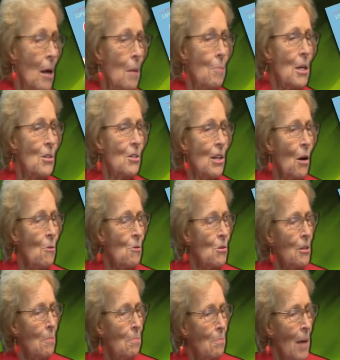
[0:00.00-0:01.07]
But don't
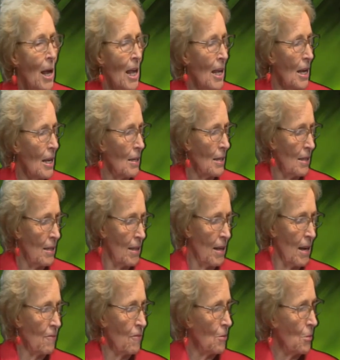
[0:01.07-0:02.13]
demand that
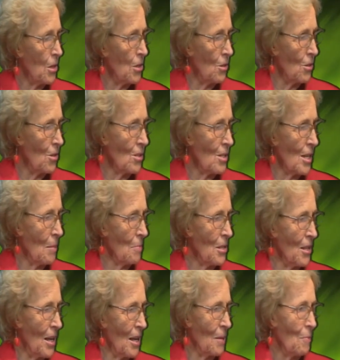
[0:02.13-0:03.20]
everyone do the same
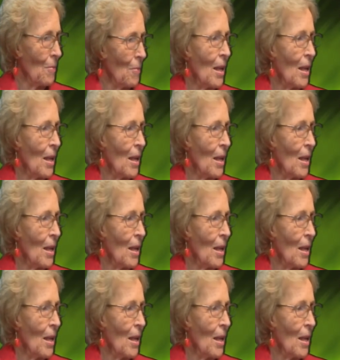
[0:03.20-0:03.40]
thing.